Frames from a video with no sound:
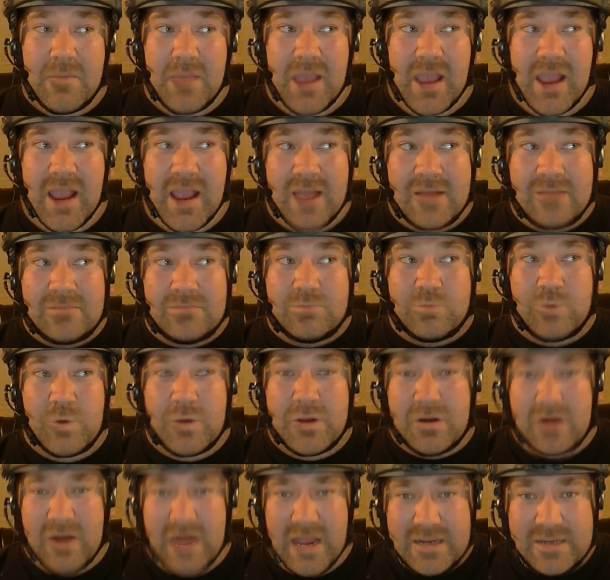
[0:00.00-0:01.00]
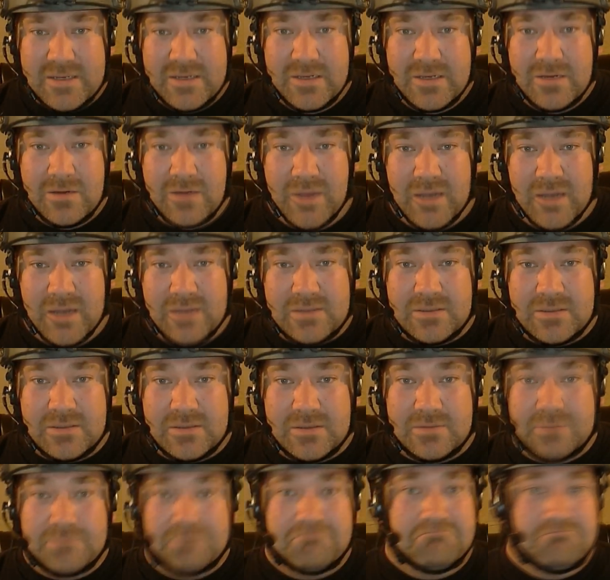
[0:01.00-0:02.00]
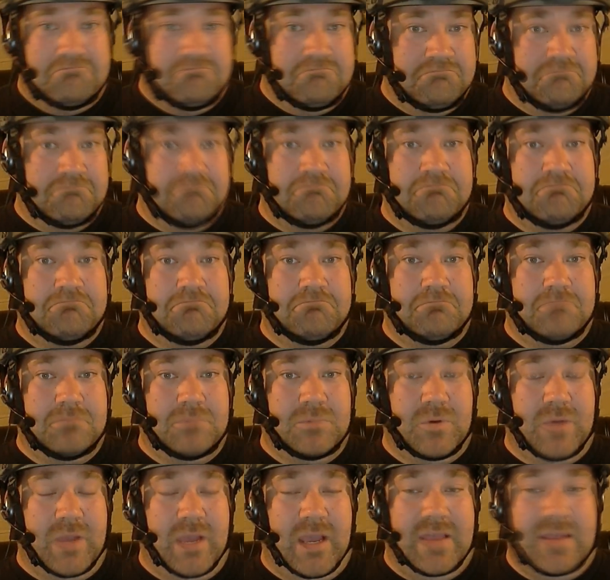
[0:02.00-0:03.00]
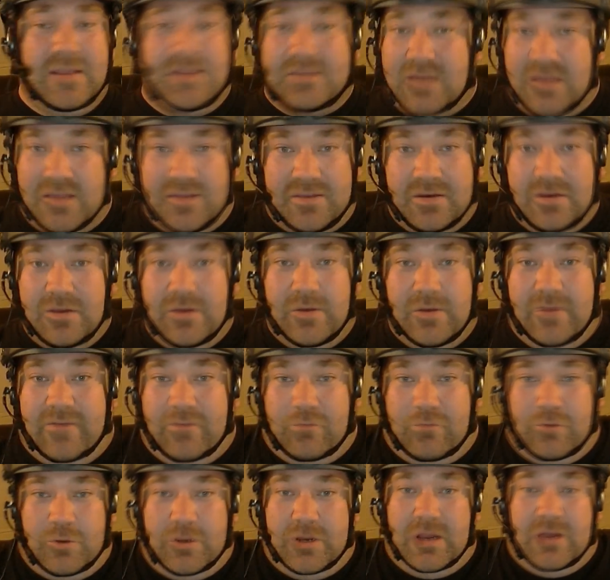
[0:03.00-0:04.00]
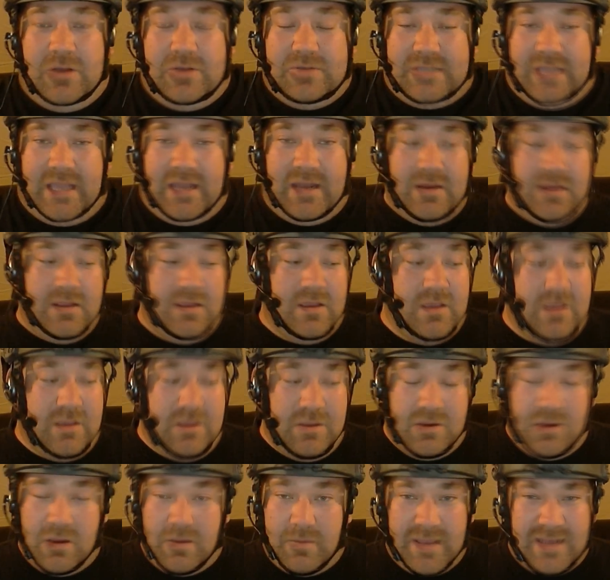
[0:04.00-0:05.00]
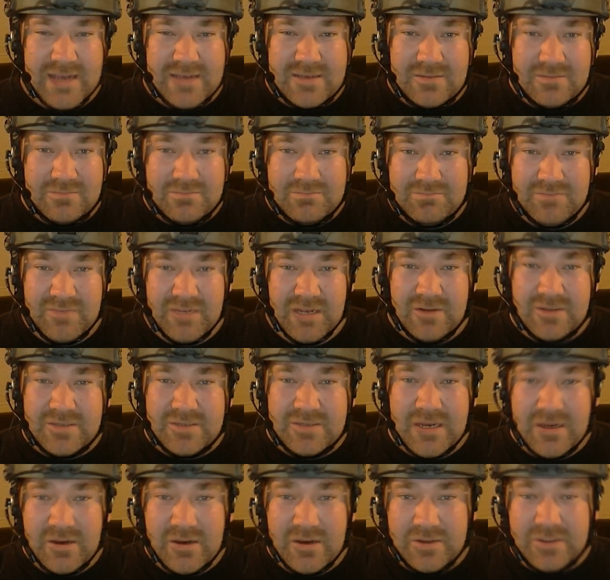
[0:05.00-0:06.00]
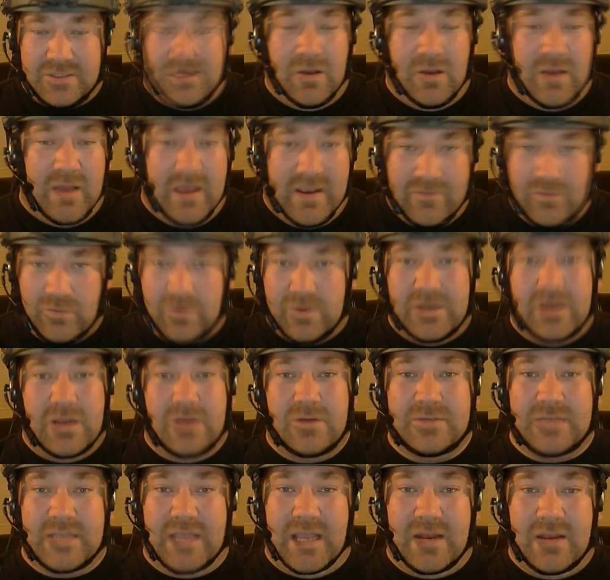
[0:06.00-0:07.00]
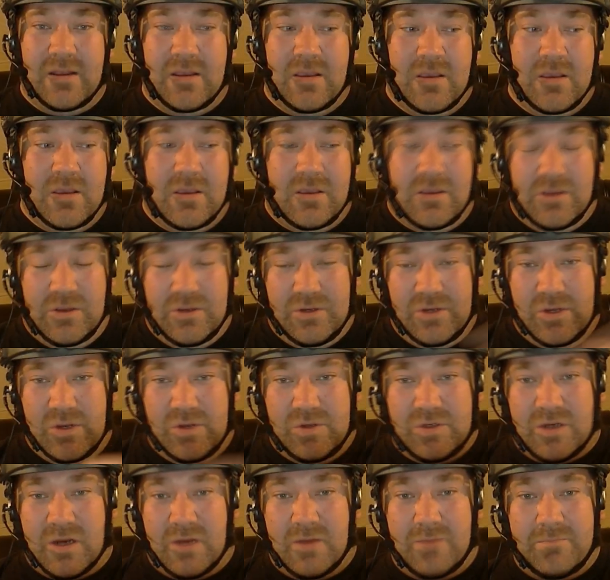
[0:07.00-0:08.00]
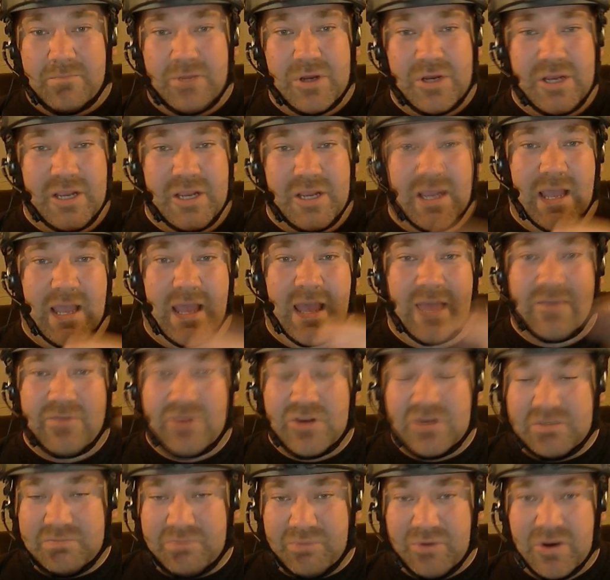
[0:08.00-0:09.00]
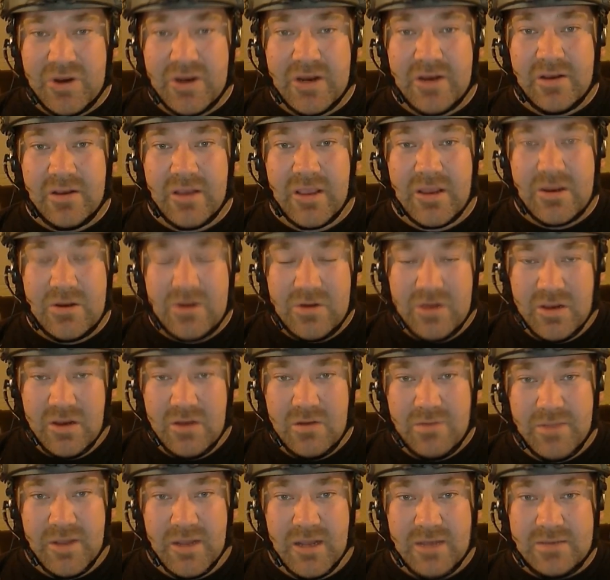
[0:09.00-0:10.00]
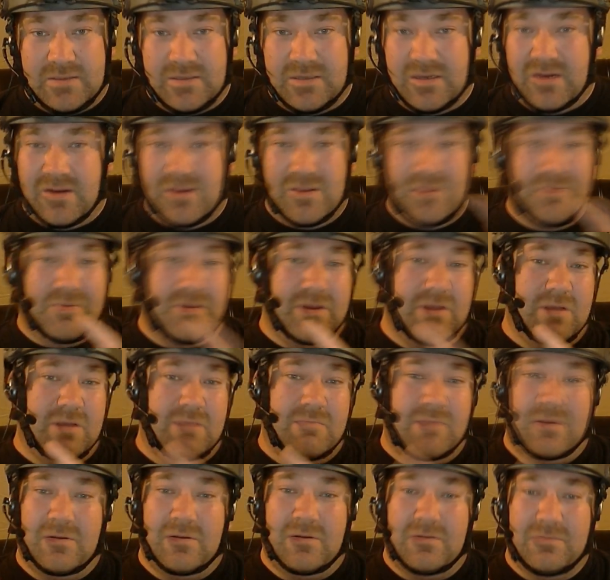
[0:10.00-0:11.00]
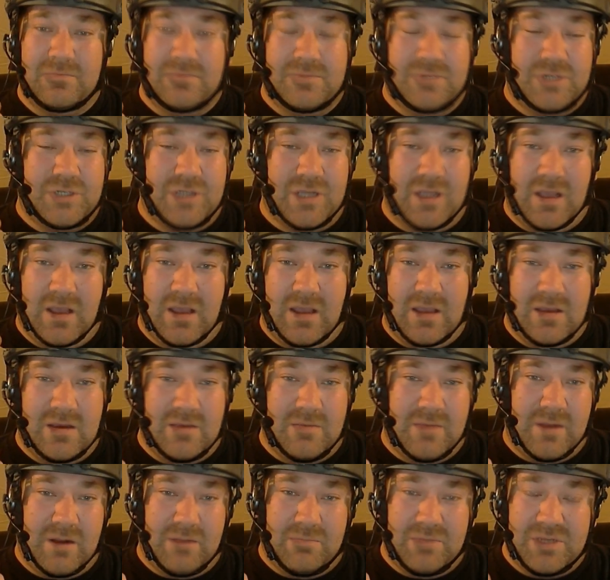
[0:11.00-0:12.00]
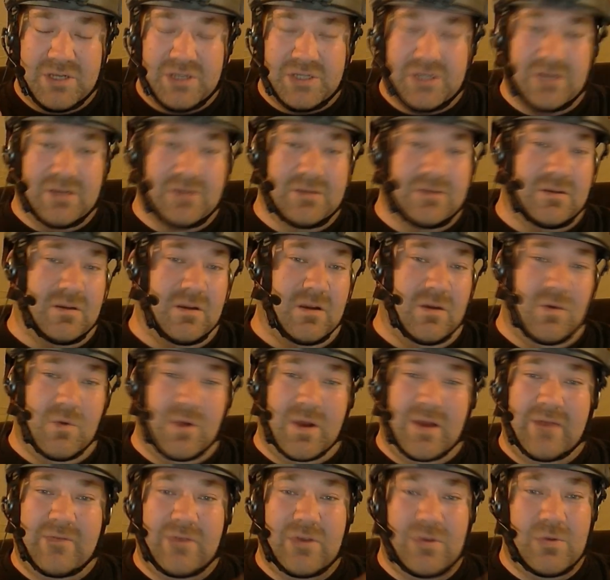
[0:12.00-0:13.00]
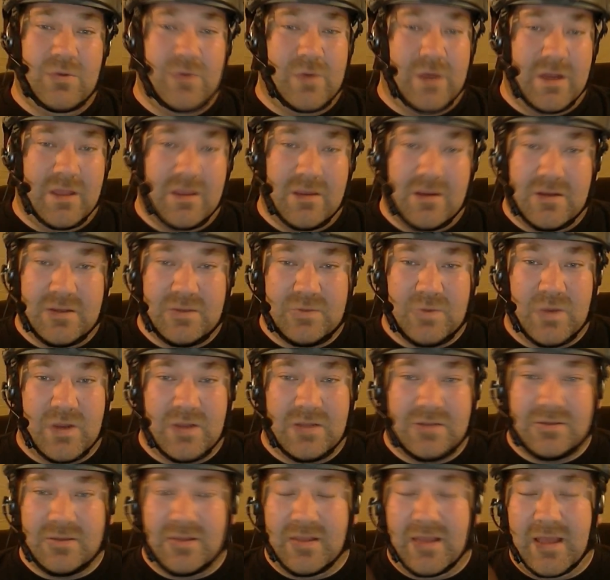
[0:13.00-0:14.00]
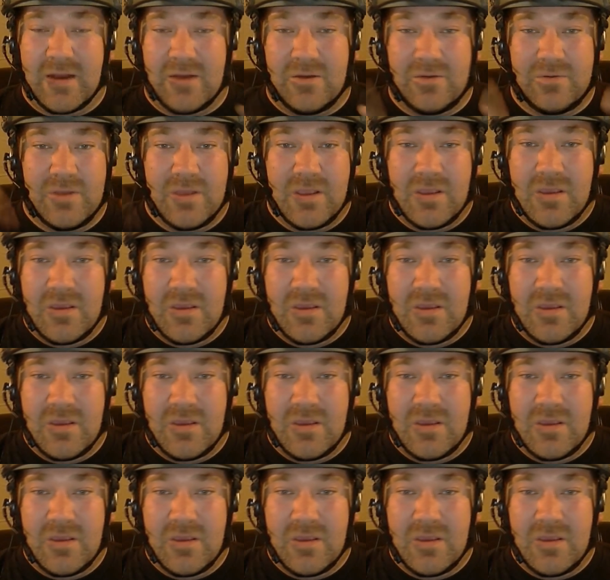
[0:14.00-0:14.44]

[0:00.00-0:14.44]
And we cracked gearboxes. Okay, that's nothing new. Everyone knows that. You go back, 10 years ago, everyone knows that. You start putting a heavier spring in your gearbox. You put your metal bushings or whatever you want in there as well, so they don't,